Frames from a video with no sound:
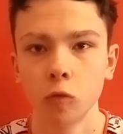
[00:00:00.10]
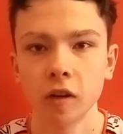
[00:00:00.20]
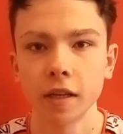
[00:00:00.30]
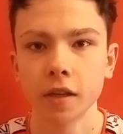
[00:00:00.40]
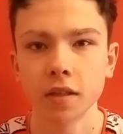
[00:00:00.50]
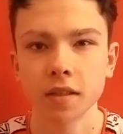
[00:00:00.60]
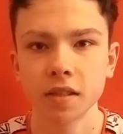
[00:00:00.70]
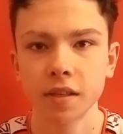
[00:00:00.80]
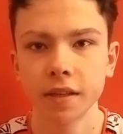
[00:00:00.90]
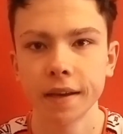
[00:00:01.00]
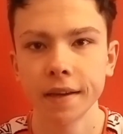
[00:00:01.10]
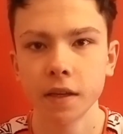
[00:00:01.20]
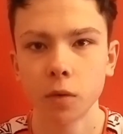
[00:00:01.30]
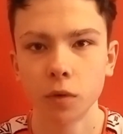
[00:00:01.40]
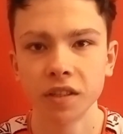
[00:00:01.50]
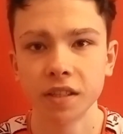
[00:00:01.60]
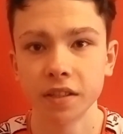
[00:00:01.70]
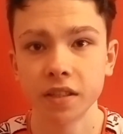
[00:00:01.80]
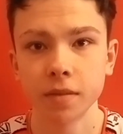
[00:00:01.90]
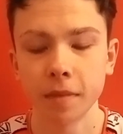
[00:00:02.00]
Alright guys, today I
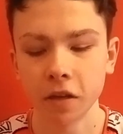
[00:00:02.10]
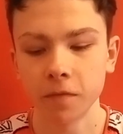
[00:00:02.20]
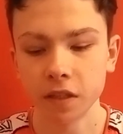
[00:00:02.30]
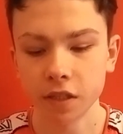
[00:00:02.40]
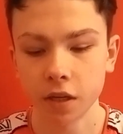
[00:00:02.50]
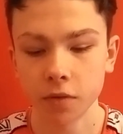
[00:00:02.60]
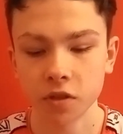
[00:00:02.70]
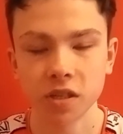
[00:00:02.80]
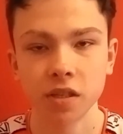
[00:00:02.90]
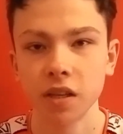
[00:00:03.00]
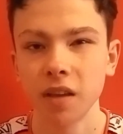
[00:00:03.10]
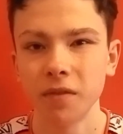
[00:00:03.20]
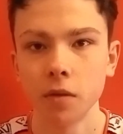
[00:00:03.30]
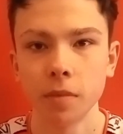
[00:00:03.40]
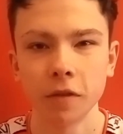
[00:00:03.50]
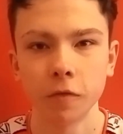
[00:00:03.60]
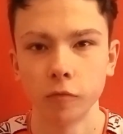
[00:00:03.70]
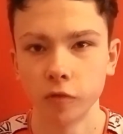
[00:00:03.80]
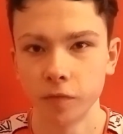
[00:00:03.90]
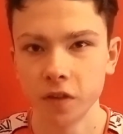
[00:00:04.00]
wanted to make a video just giving a bit of a
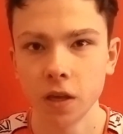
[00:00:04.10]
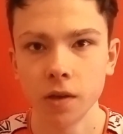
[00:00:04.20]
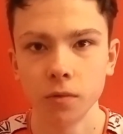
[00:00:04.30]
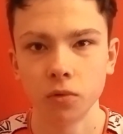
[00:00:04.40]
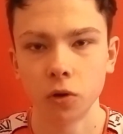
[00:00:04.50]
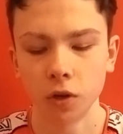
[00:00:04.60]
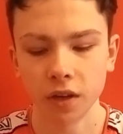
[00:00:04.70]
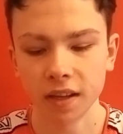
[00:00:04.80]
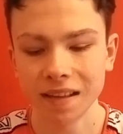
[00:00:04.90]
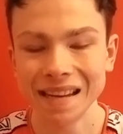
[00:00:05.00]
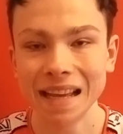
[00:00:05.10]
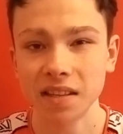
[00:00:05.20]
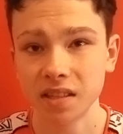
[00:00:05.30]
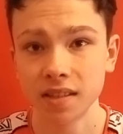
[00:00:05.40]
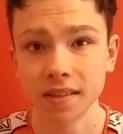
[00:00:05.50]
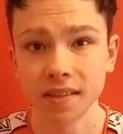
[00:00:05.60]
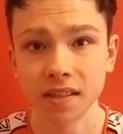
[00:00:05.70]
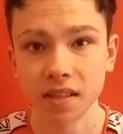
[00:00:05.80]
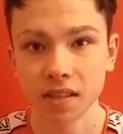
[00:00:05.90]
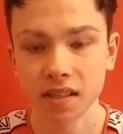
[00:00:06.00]
review on uh, Leicester's
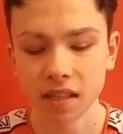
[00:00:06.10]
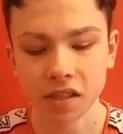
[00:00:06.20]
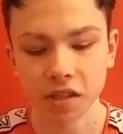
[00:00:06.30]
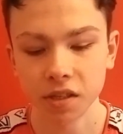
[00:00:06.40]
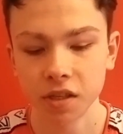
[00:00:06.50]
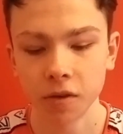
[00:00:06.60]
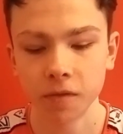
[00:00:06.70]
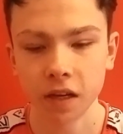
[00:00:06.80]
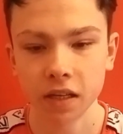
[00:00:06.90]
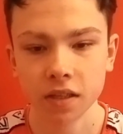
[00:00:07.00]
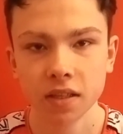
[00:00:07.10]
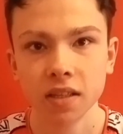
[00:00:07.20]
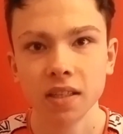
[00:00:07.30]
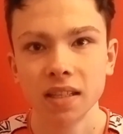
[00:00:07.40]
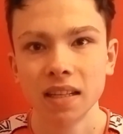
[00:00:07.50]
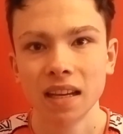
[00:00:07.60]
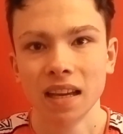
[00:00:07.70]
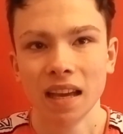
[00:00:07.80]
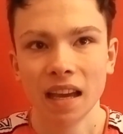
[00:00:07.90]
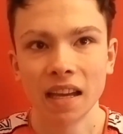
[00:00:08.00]
season so far.
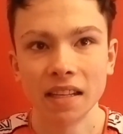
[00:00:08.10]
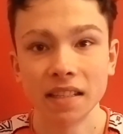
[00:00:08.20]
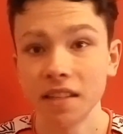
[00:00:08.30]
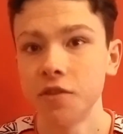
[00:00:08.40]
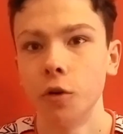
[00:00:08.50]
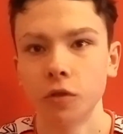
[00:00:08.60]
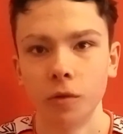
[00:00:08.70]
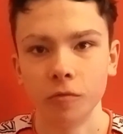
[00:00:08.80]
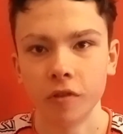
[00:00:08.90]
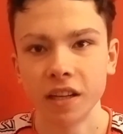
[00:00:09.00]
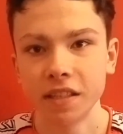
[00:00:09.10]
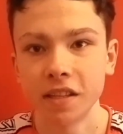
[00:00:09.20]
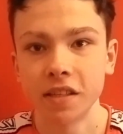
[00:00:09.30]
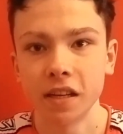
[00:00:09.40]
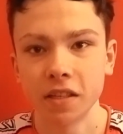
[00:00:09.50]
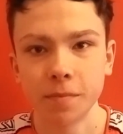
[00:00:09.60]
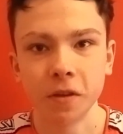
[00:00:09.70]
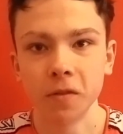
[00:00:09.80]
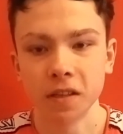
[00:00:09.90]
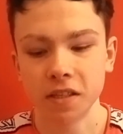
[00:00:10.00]
And it's not gone great, has it? Let's
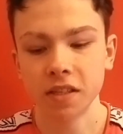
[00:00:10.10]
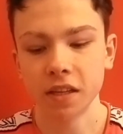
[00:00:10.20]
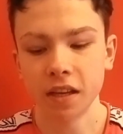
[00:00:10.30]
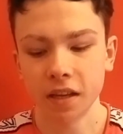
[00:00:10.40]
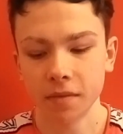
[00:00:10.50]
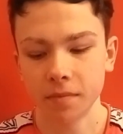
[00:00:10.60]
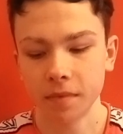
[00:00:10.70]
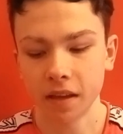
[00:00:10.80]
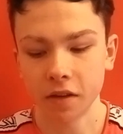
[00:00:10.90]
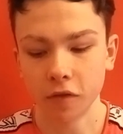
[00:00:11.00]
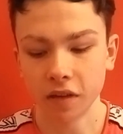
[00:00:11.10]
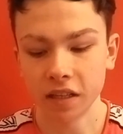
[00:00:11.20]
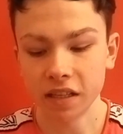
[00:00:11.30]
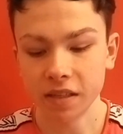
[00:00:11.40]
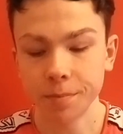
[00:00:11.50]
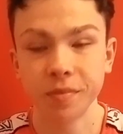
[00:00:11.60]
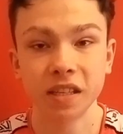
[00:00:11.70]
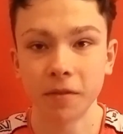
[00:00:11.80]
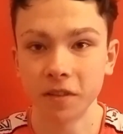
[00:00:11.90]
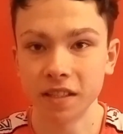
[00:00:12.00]
be honest. Uh, they're currently
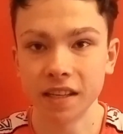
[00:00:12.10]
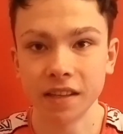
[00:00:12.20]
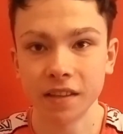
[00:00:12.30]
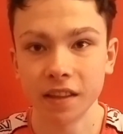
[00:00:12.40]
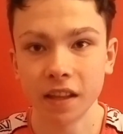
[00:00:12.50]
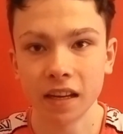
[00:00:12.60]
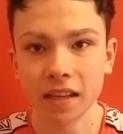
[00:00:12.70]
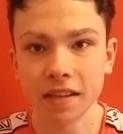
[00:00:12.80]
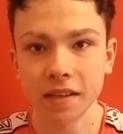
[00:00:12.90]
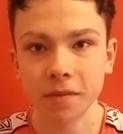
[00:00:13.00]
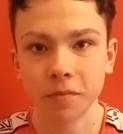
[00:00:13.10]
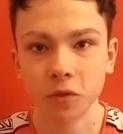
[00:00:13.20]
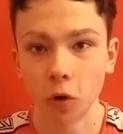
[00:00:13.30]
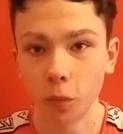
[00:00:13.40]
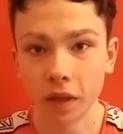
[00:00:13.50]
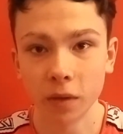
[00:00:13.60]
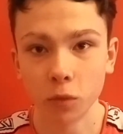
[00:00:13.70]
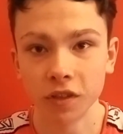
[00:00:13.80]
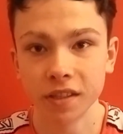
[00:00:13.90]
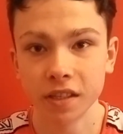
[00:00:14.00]
17th in the league, not where they
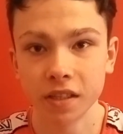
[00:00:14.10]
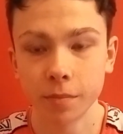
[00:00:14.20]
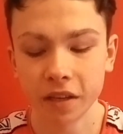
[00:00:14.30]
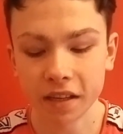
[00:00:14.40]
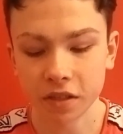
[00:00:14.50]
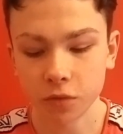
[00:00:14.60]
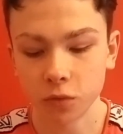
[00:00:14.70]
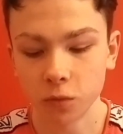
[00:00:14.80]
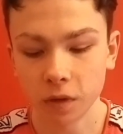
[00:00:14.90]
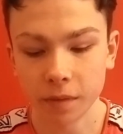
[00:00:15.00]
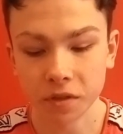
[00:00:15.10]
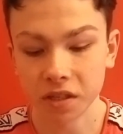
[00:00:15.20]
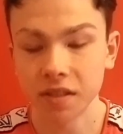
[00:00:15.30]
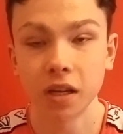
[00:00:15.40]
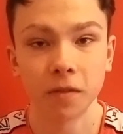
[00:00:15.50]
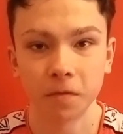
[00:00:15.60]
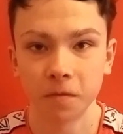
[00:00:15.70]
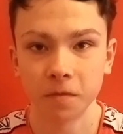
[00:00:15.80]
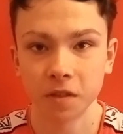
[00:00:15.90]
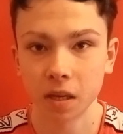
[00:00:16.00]
want it to be at all. It was a
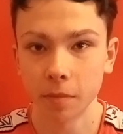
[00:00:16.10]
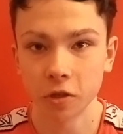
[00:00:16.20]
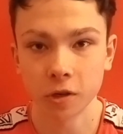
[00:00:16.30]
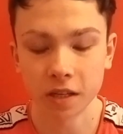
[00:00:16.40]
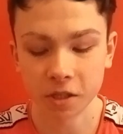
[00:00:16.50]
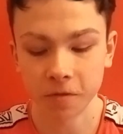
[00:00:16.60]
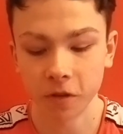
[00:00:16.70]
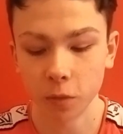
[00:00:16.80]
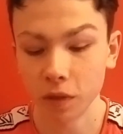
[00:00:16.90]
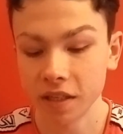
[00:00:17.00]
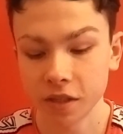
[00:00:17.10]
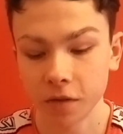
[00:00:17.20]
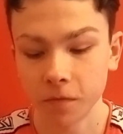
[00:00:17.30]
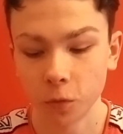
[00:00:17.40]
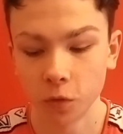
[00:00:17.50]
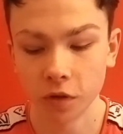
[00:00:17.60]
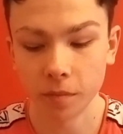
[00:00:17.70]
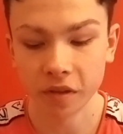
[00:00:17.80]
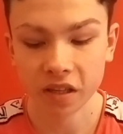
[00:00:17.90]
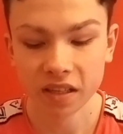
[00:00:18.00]
tough summer transfer window for
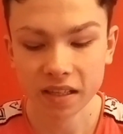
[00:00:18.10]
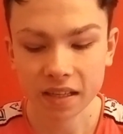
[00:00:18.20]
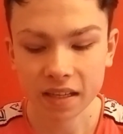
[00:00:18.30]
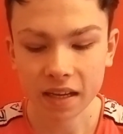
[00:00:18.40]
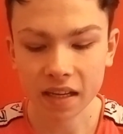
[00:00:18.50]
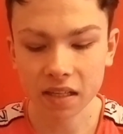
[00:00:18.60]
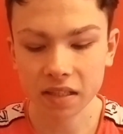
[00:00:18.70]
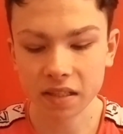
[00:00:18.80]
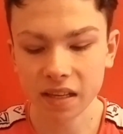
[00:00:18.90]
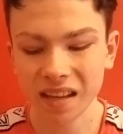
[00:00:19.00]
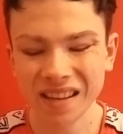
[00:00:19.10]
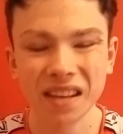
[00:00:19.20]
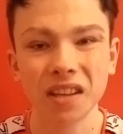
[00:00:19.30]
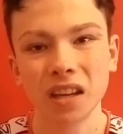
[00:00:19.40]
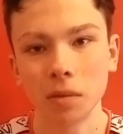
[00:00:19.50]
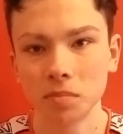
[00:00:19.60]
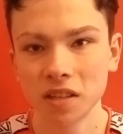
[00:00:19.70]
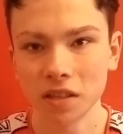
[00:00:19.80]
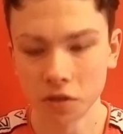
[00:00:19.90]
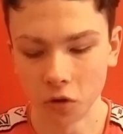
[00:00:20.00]
them. And in the
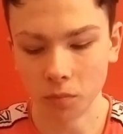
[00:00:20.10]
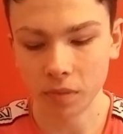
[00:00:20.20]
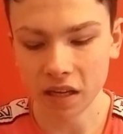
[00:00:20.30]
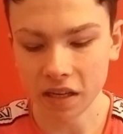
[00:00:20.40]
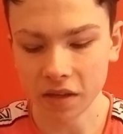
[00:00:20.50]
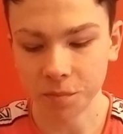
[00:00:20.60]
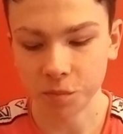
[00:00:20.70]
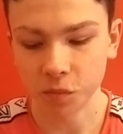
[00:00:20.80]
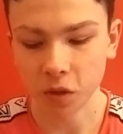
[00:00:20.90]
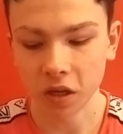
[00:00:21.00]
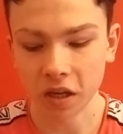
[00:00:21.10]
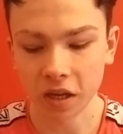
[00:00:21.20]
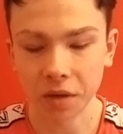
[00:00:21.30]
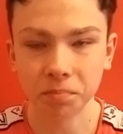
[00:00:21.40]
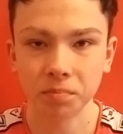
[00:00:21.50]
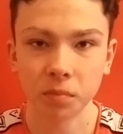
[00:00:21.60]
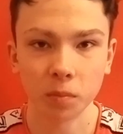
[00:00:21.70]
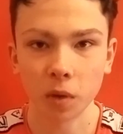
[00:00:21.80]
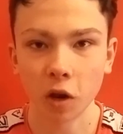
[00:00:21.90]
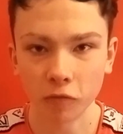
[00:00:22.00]
Cups, it's not been uh,
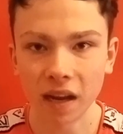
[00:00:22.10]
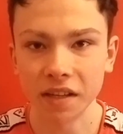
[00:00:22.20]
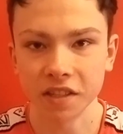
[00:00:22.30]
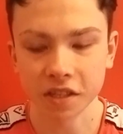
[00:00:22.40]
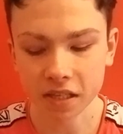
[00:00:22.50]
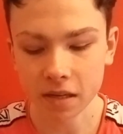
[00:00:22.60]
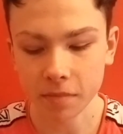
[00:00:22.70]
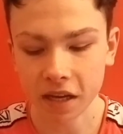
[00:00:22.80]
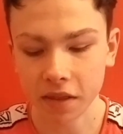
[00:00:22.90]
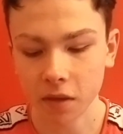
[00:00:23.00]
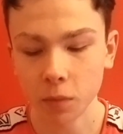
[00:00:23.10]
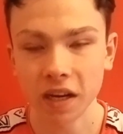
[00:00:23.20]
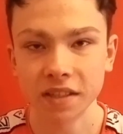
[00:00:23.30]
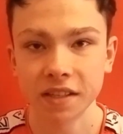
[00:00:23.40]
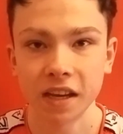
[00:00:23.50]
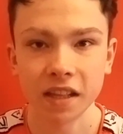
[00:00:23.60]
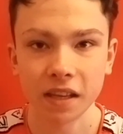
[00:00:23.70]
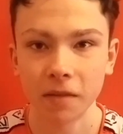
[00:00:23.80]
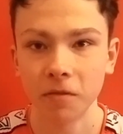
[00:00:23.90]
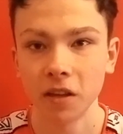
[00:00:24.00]
horrendously bad. They went out in
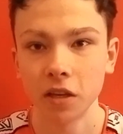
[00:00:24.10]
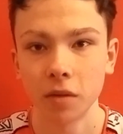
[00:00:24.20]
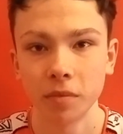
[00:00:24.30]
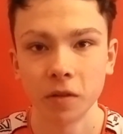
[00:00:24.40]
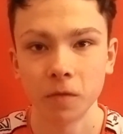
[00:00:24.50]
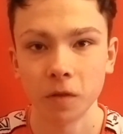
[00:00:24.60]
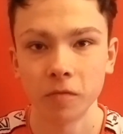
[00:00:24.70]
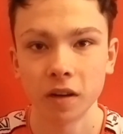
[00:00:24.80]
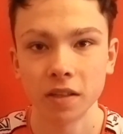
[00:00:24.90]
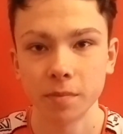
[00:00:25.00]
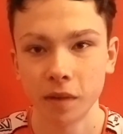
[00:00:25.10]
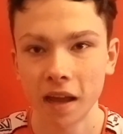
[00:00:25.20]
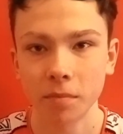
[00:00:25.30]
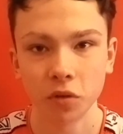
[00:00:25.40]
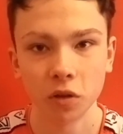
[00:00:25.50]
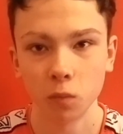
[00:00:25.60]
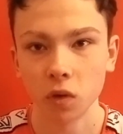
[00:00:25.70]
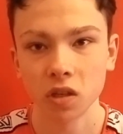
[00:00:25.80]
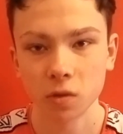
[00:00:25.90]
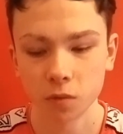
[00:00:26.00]
the FA Cup in the fifth round to Blackburn,
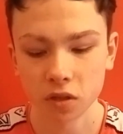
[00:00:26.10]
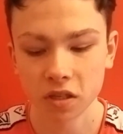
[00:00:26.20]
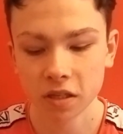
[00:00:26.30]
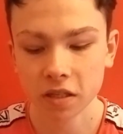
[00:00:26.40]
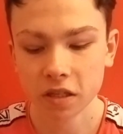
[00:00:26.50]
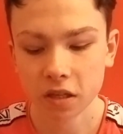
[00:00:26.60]
which was